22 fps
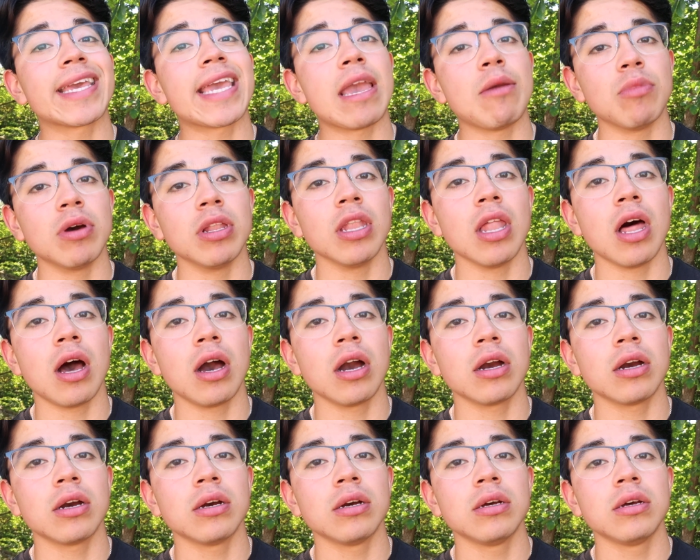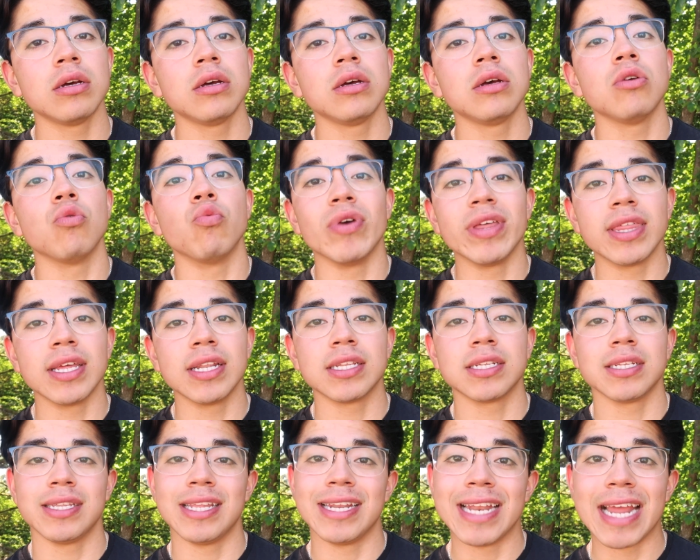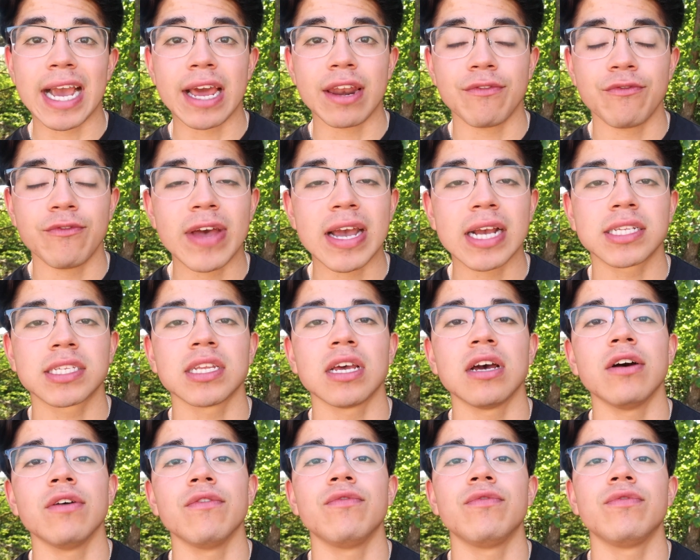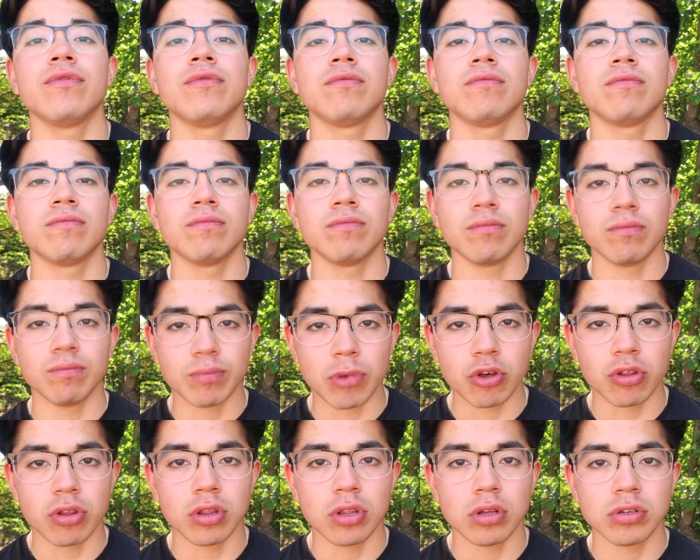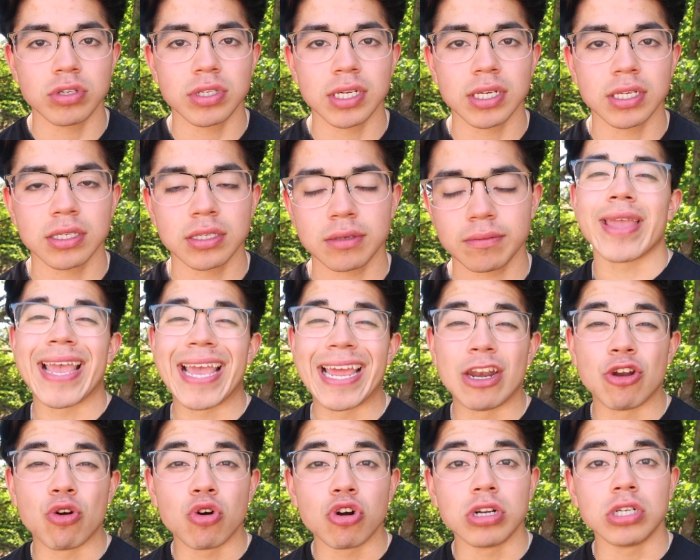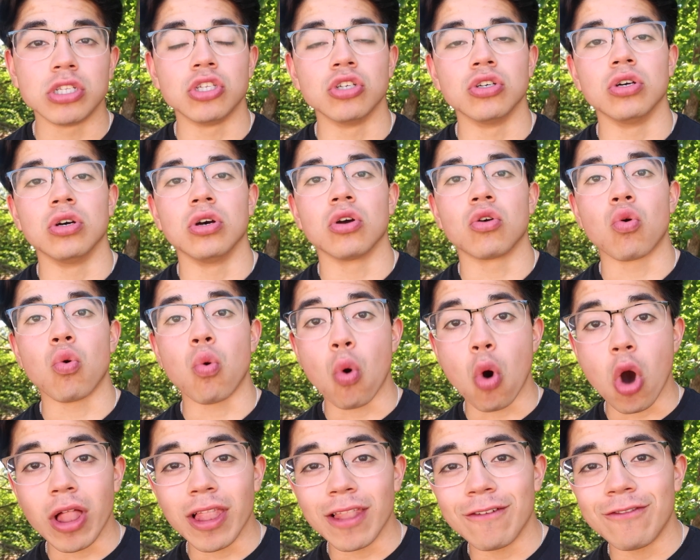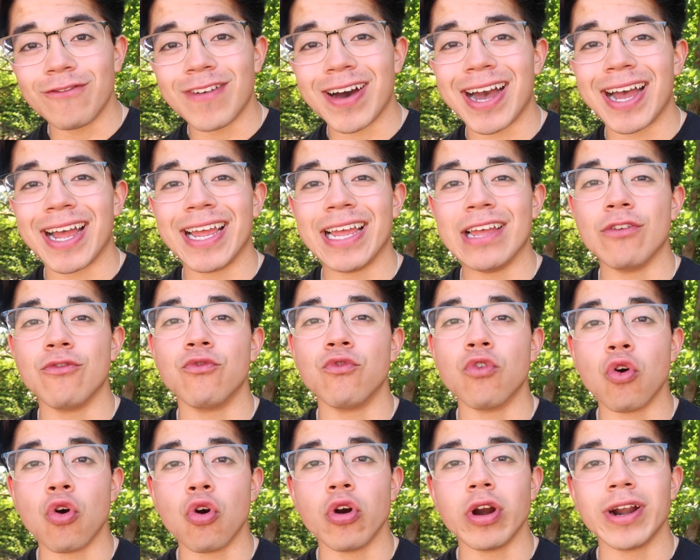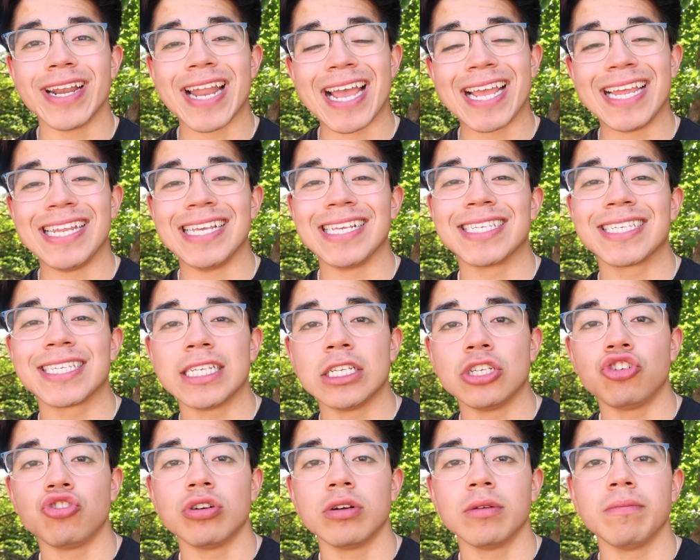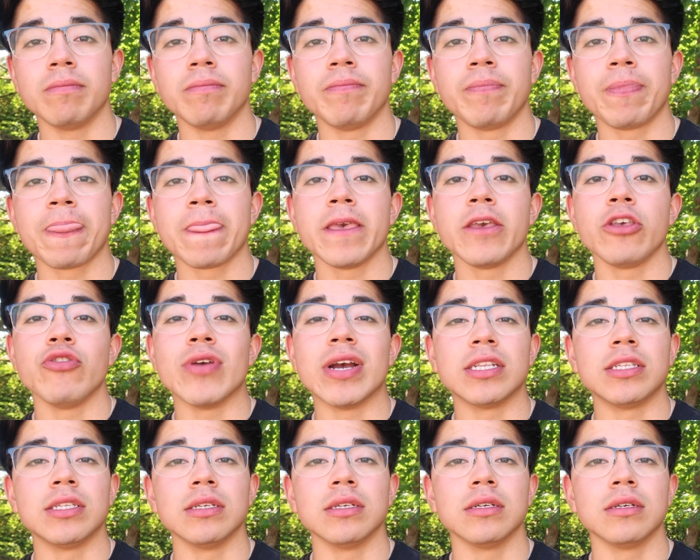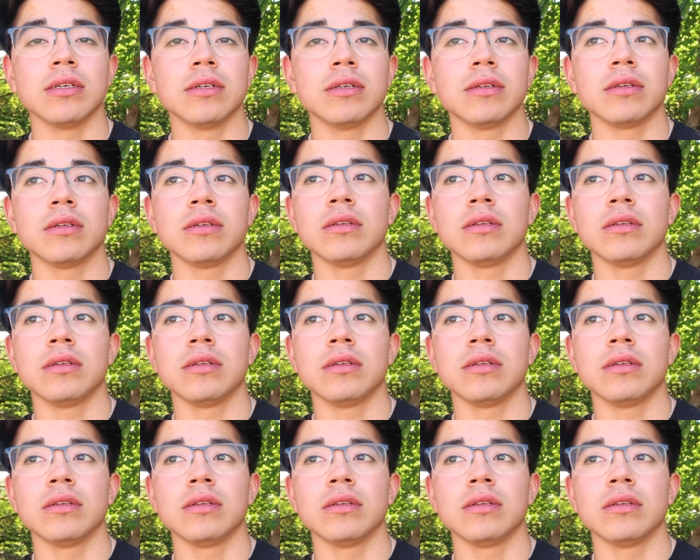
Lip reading: came along with it, the negative effects of both of those things. In order to qualify for night eating syndrome, you had to